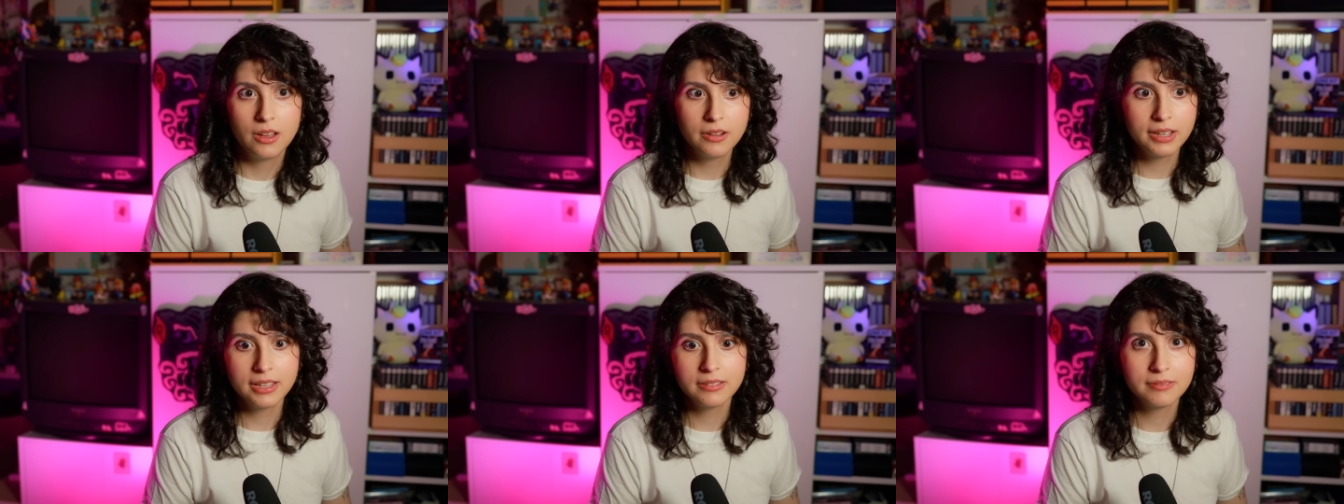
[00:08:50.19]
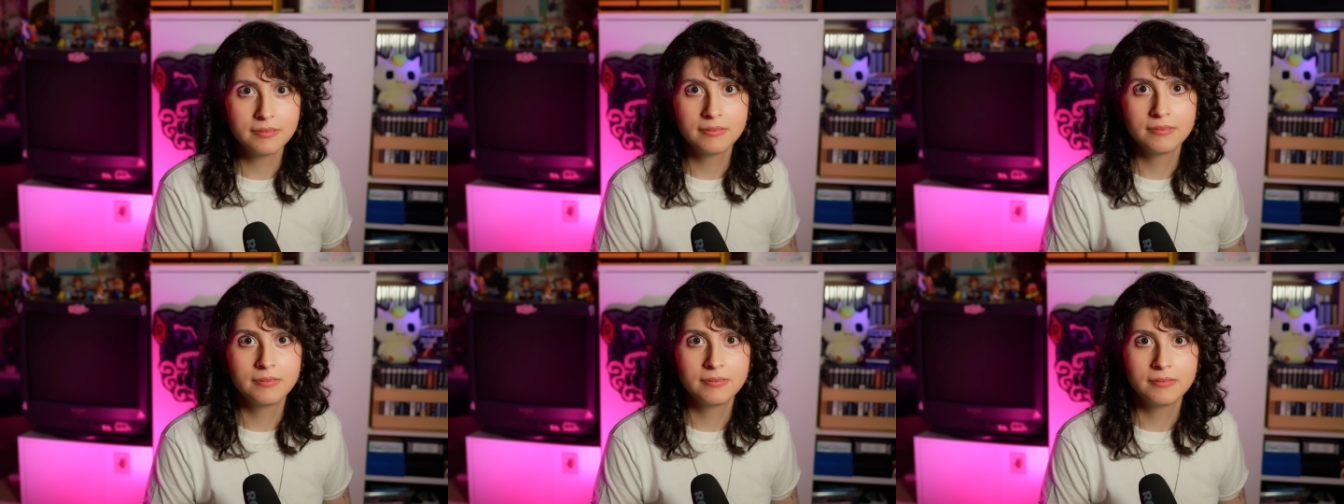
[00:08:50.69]
Okay,
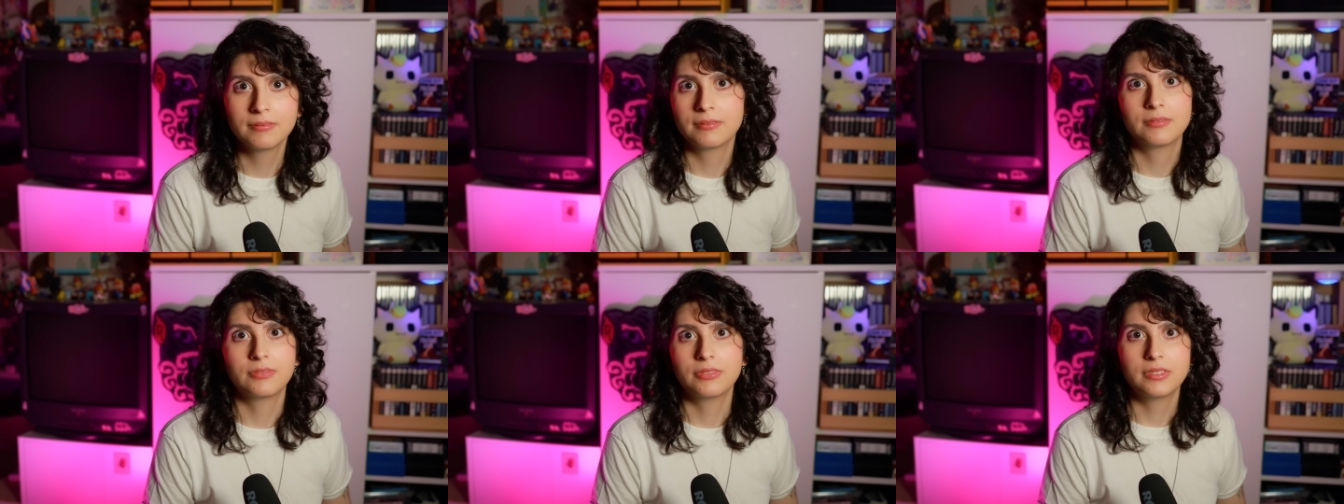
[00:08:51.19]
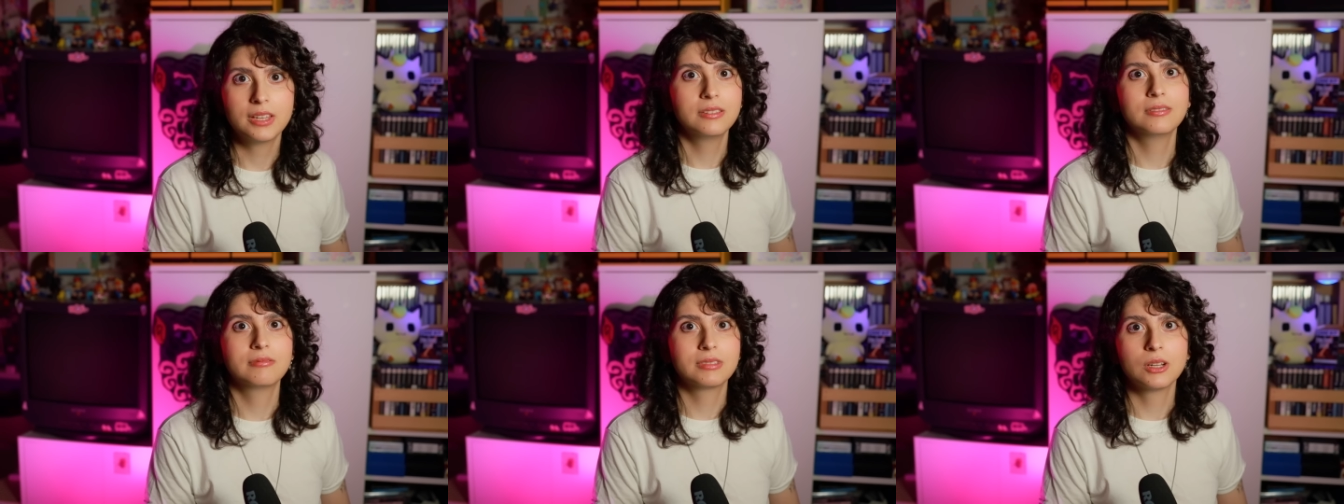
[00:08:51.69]

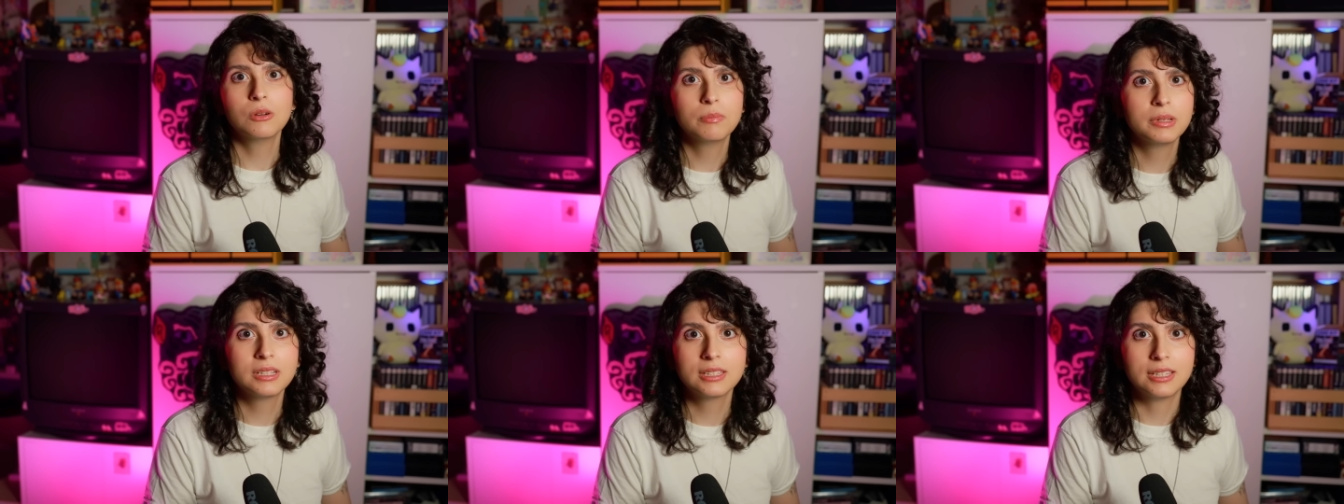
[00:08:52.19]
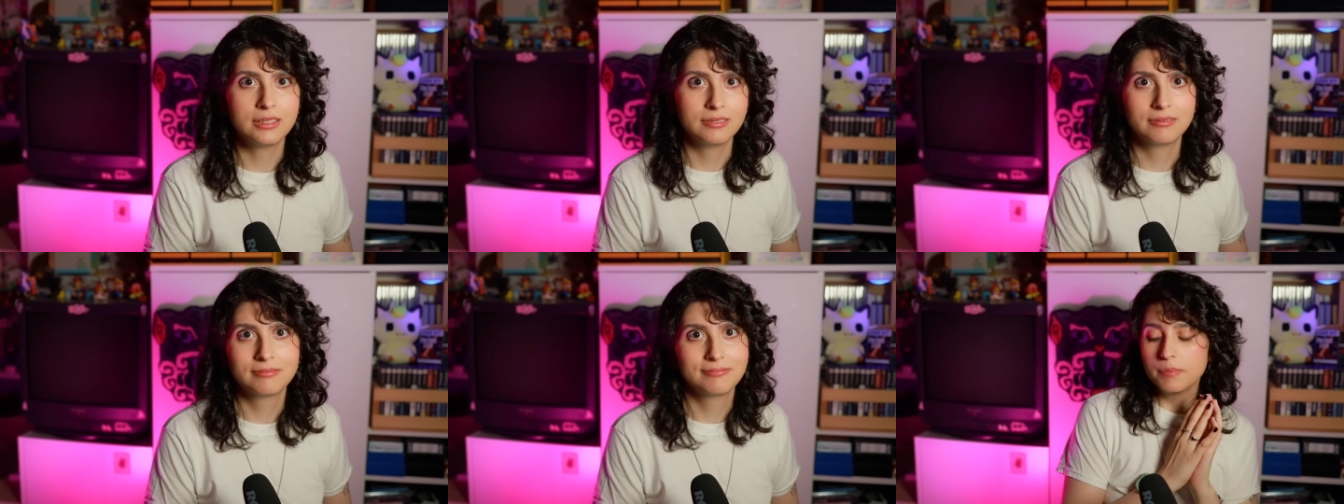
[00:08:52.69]
then don't build
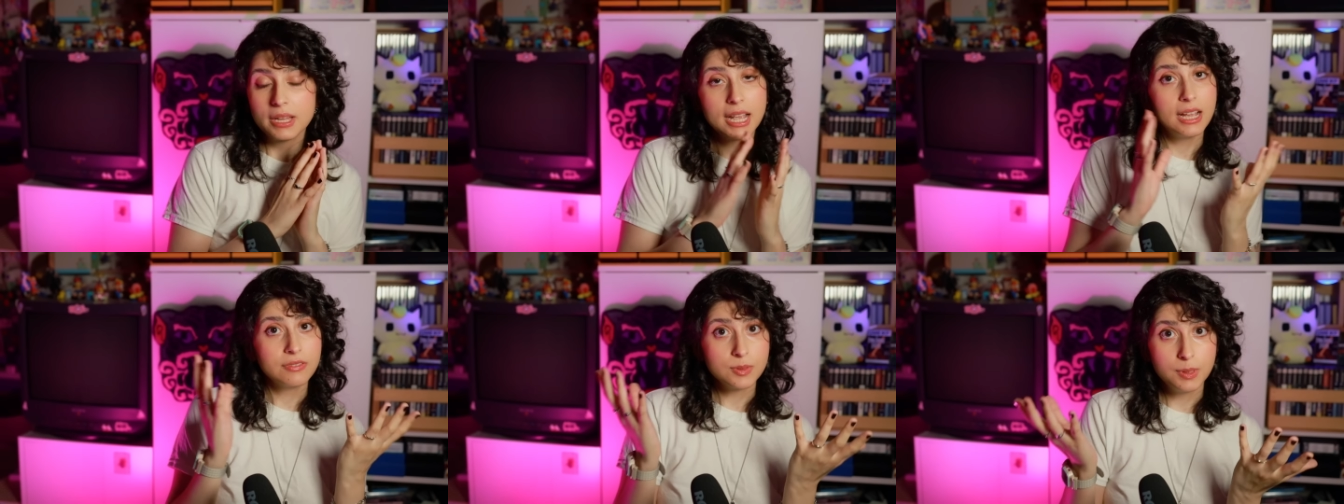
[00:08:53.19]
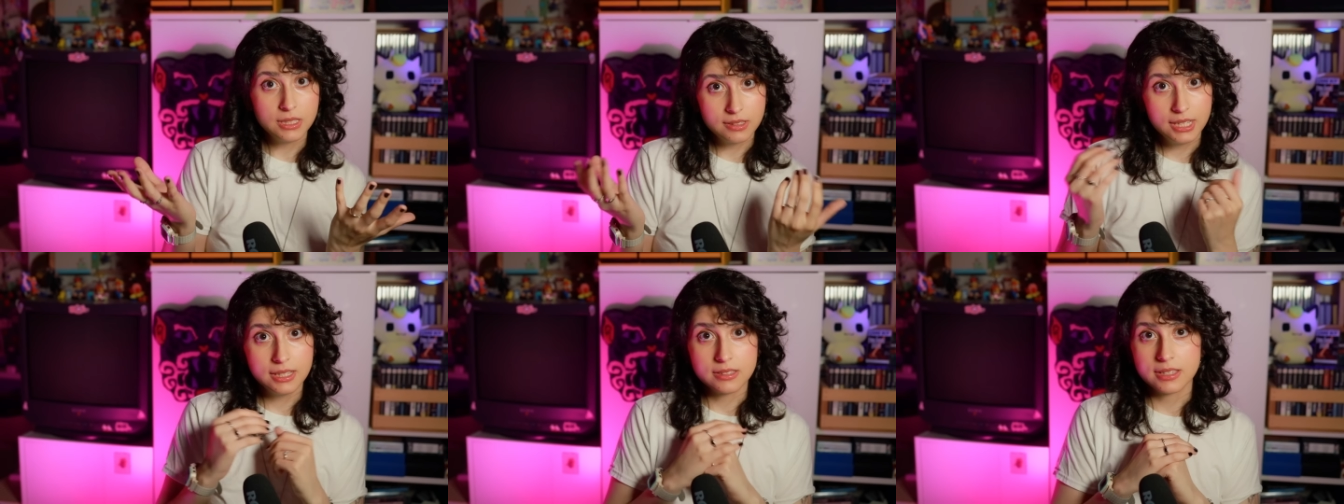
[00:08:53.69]
it. But I have smaller
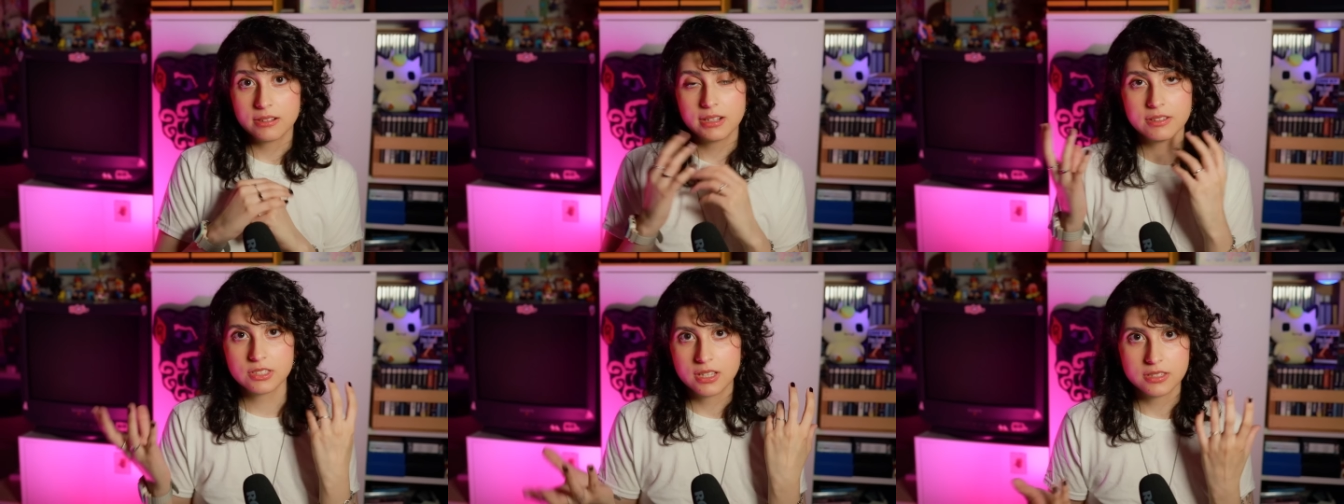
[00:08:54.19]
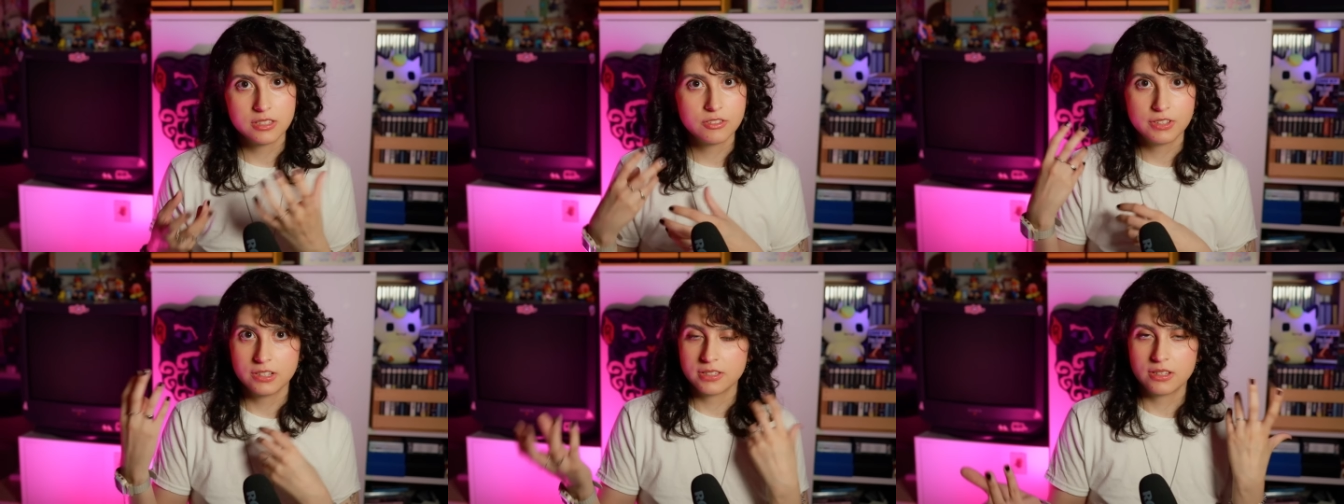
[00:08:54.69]
hands. I don't have sausage
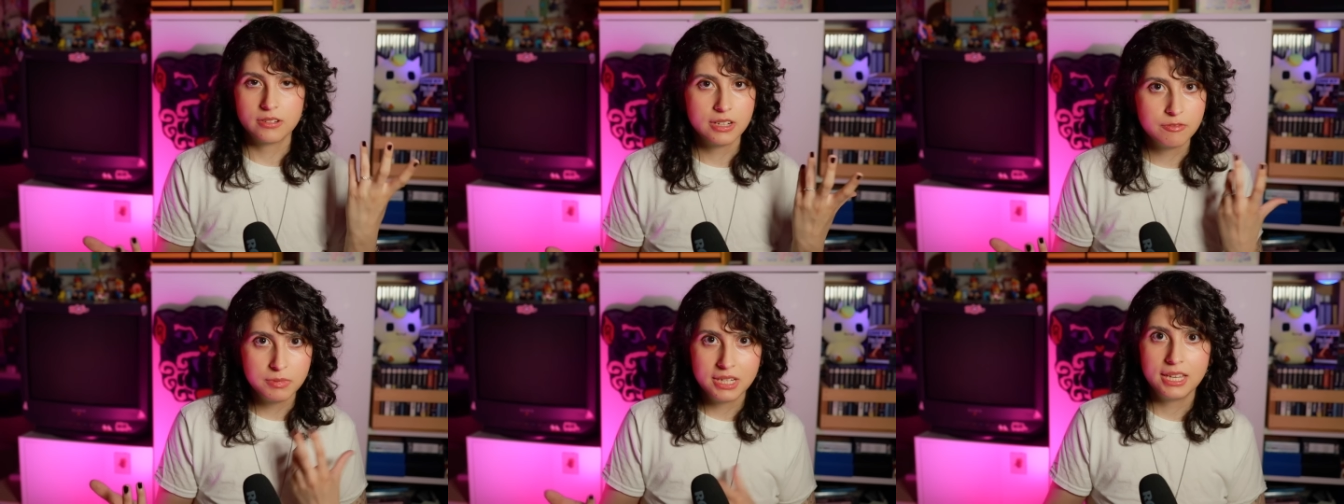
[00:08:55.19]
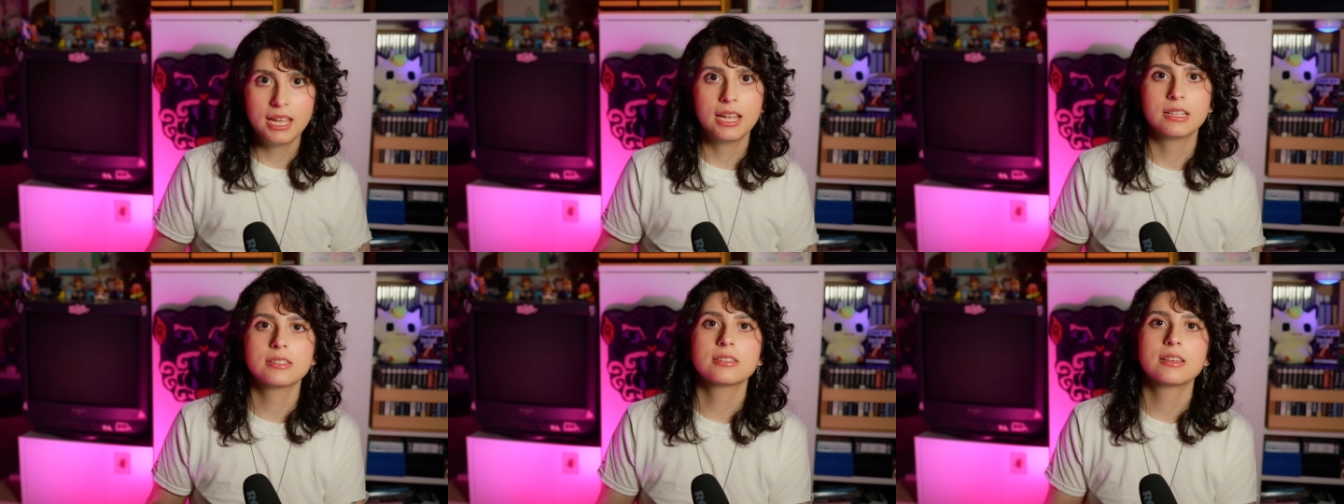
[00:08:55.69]
fingers, I don't have meaty
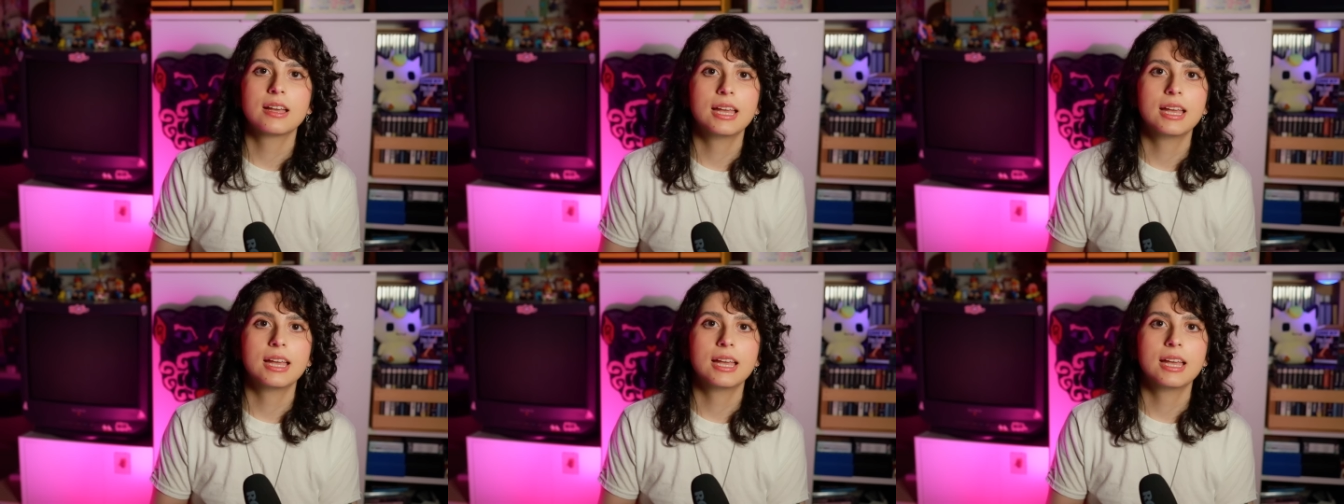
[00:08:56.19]
hands.